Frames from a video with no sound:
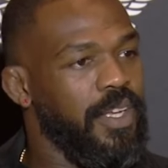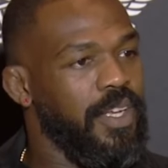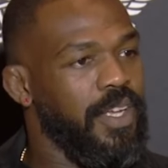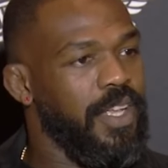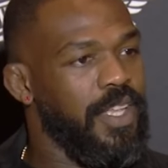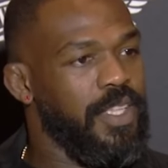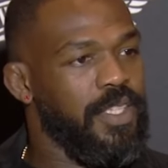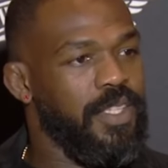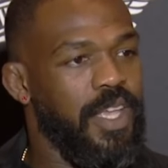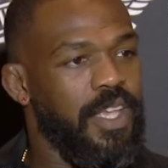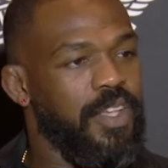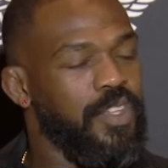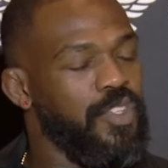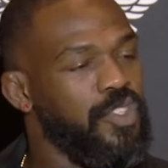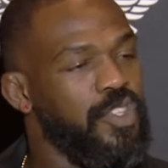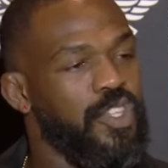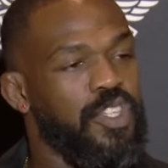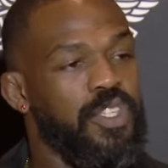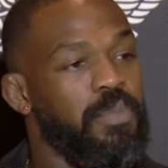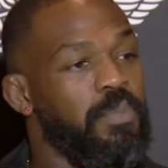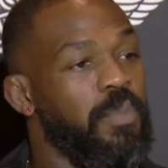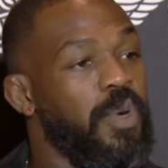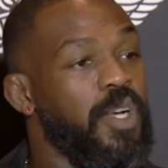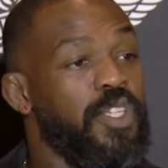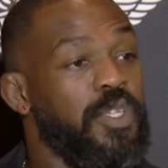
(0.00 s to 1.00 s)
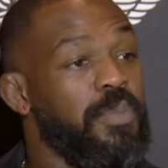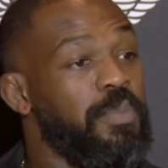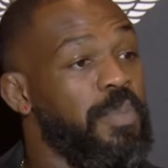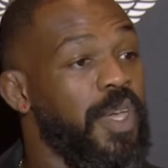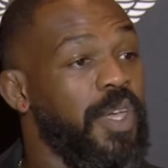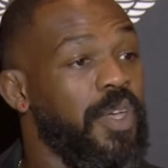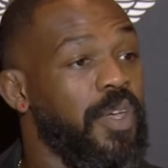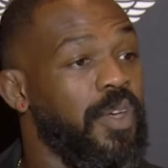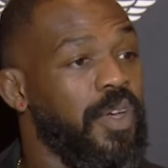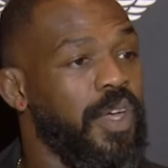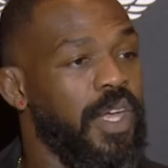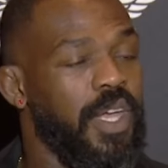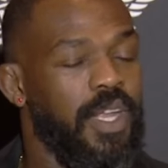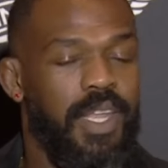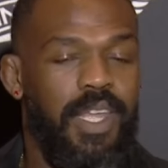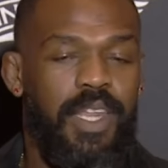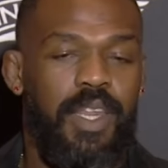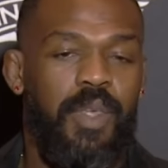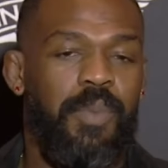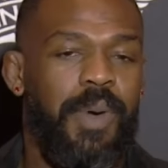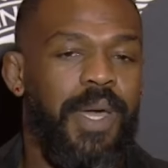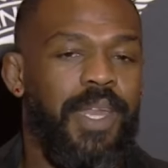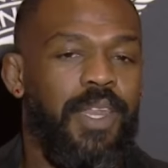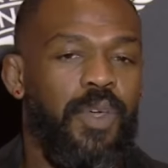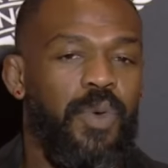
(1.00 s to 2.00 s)
It's, it's just much bigger. And
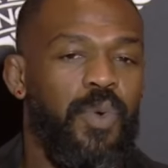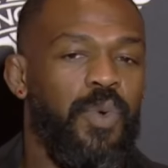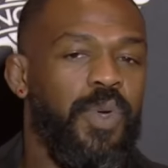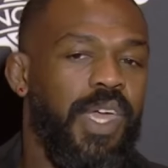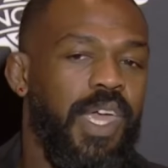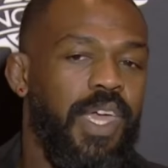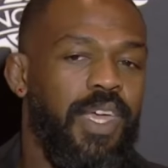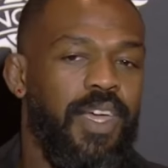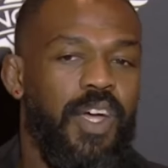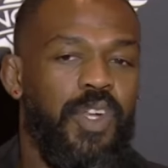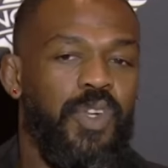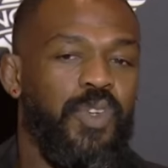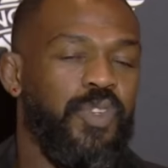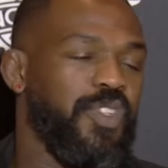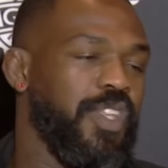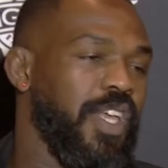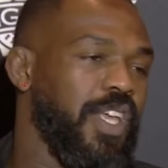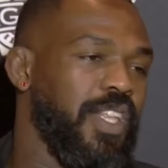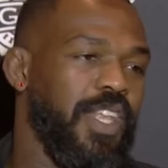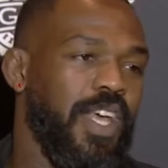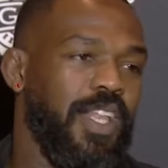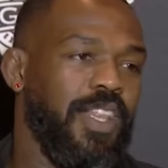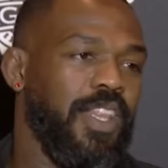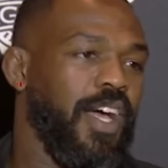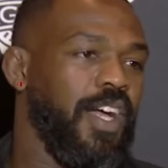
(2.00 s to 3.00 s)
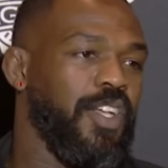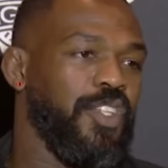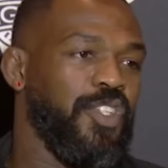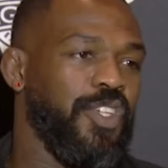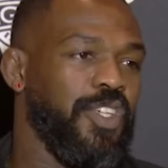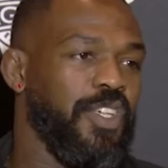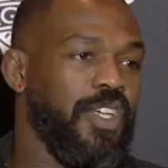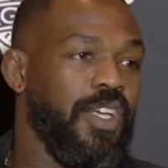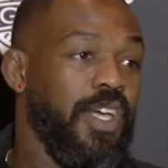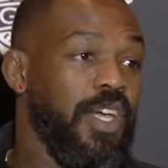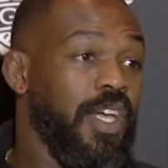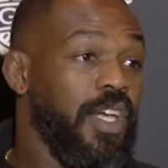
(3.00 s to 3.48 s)
anybody who can't understand that logic